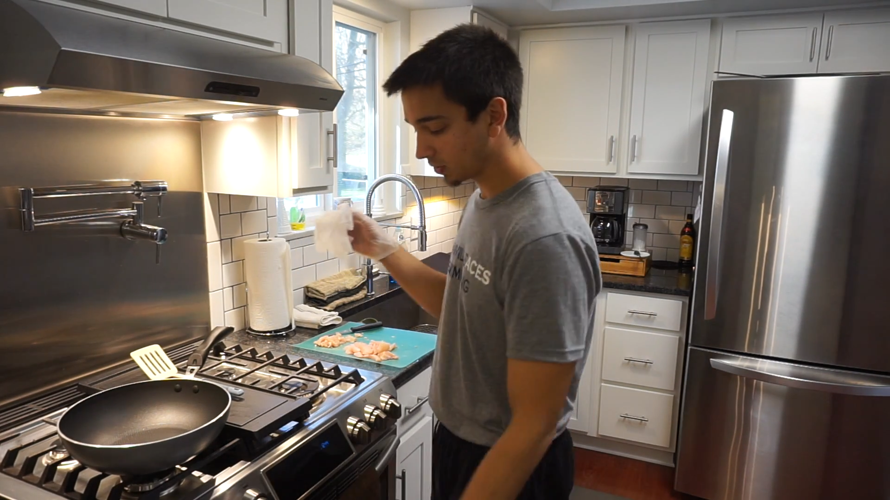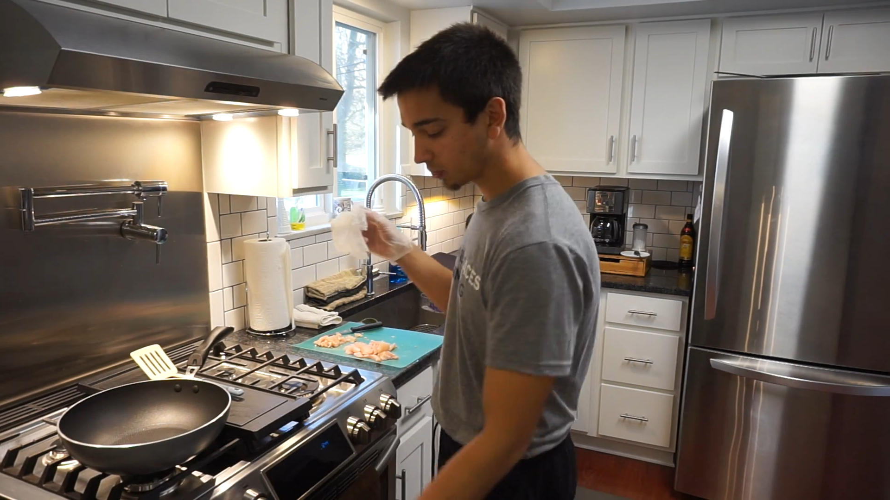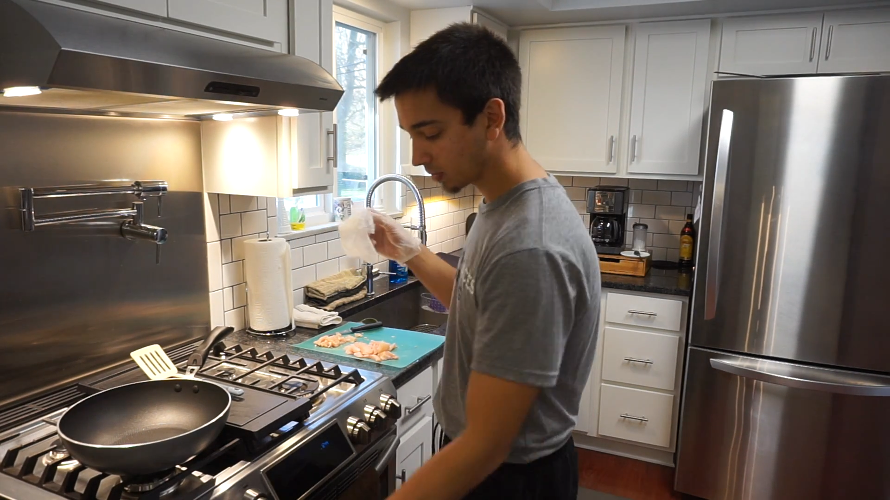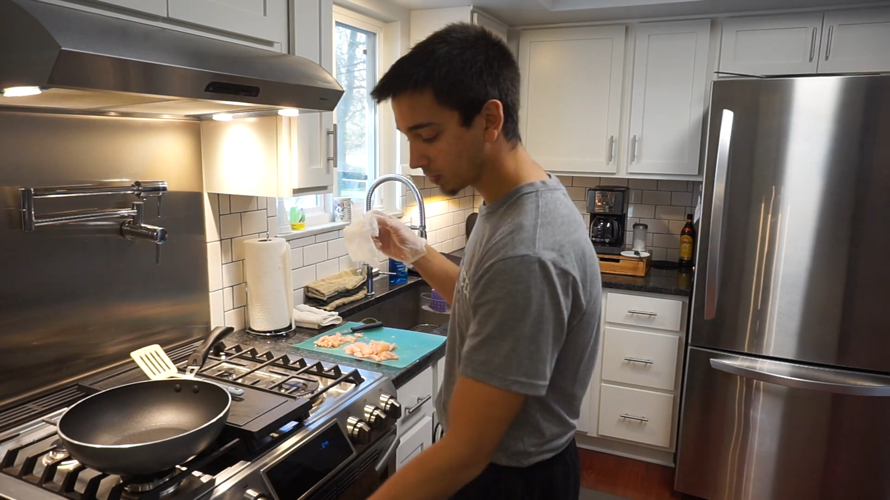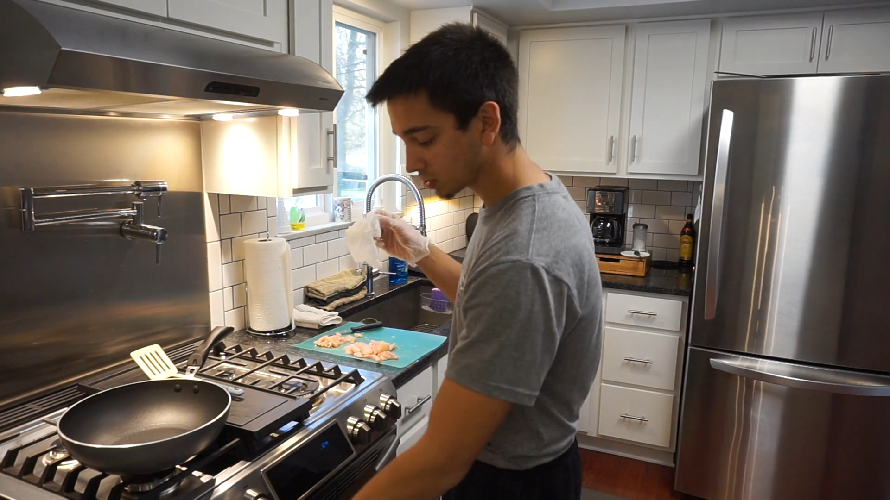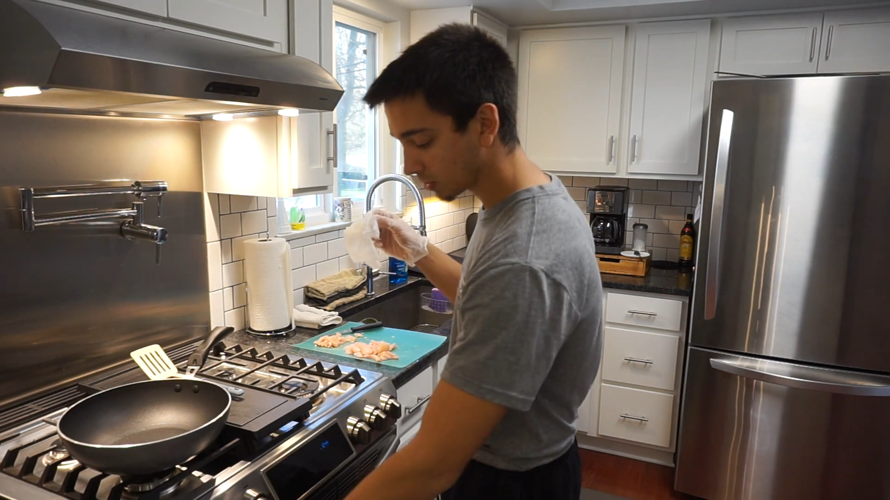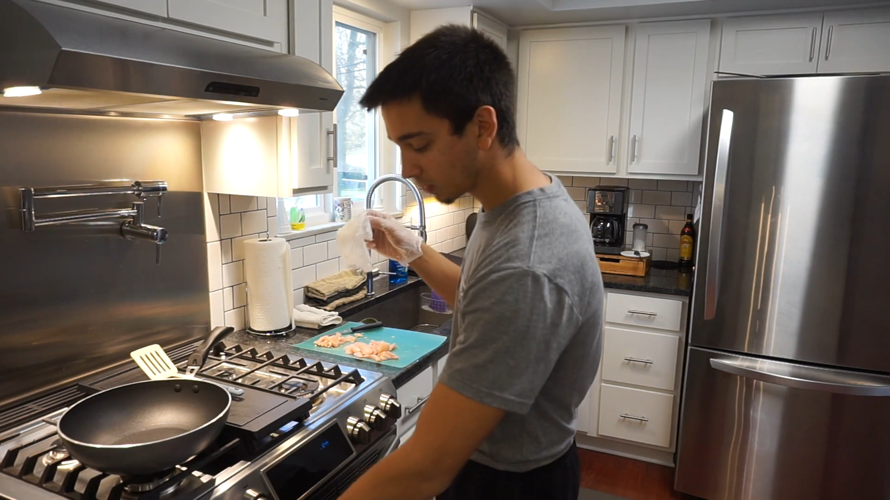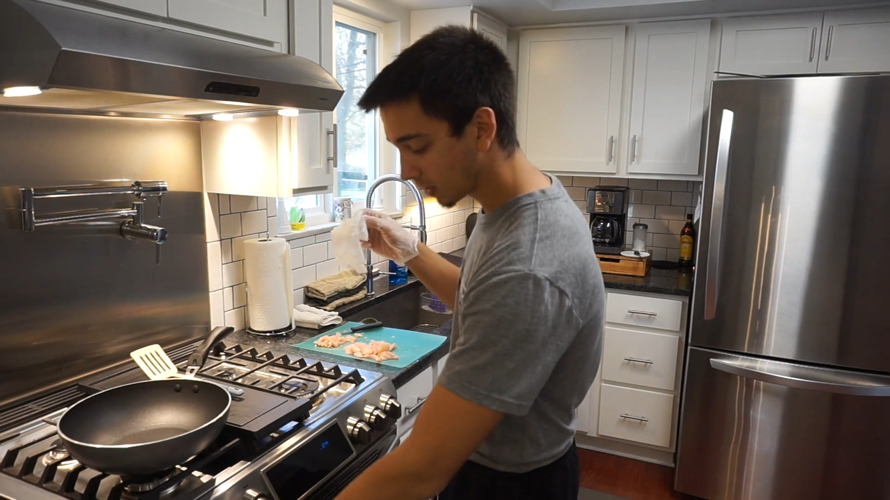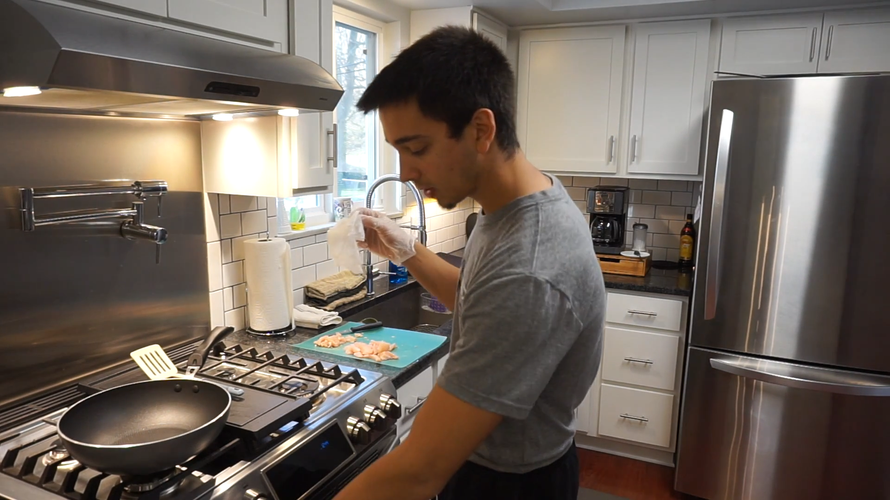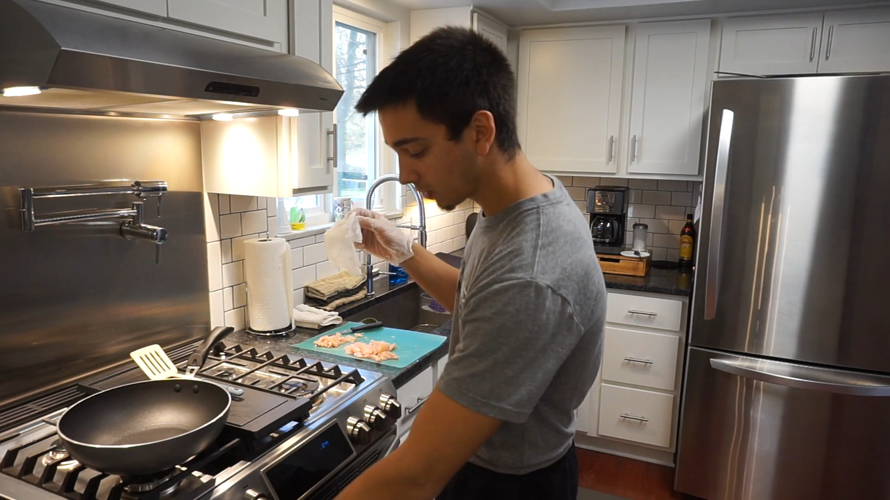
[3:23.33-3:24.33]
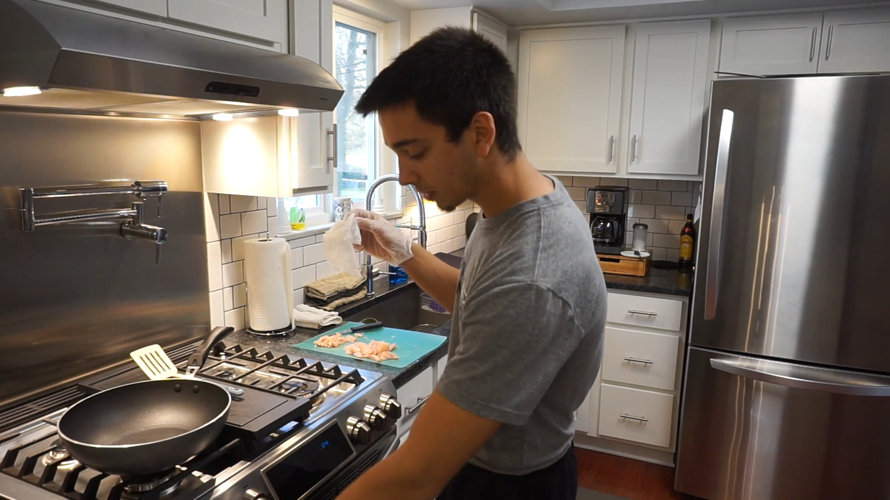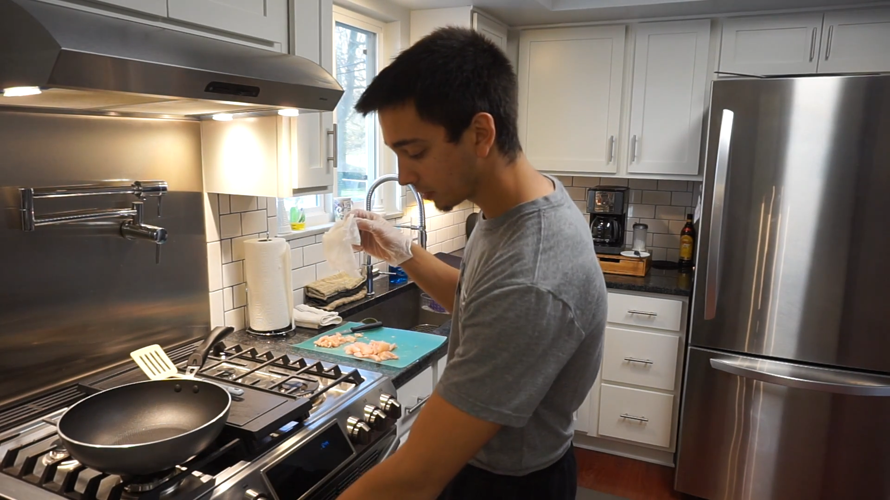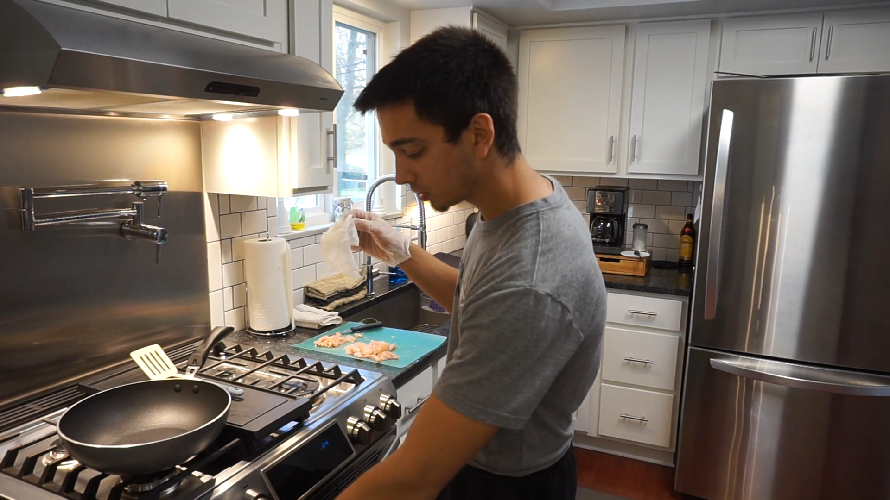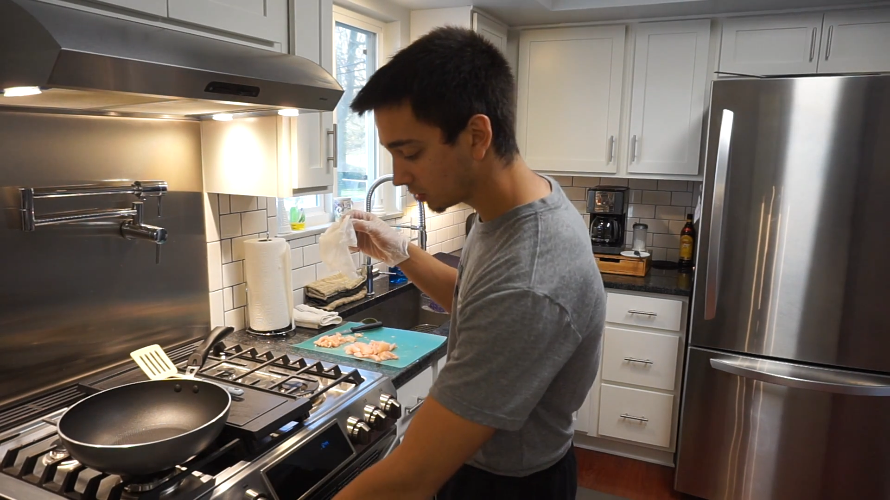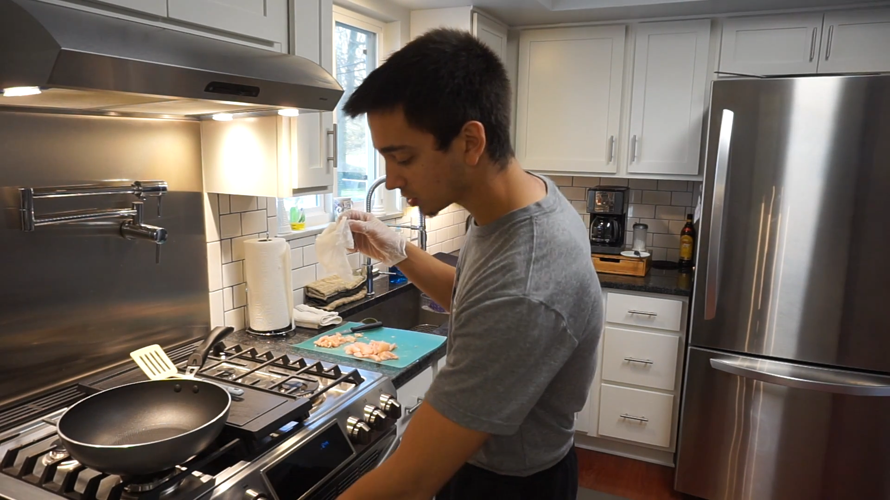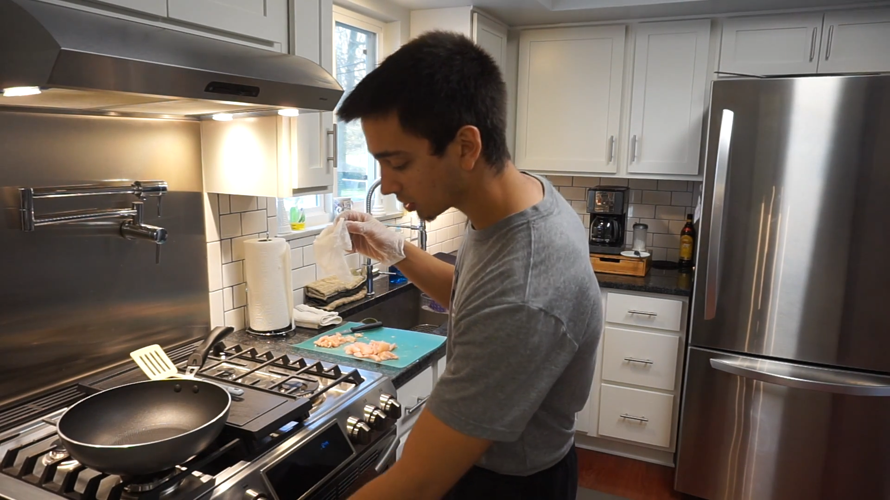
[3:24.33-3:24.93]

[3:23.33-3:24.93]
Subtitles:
you can pretty much throw it away. What I'm going to do is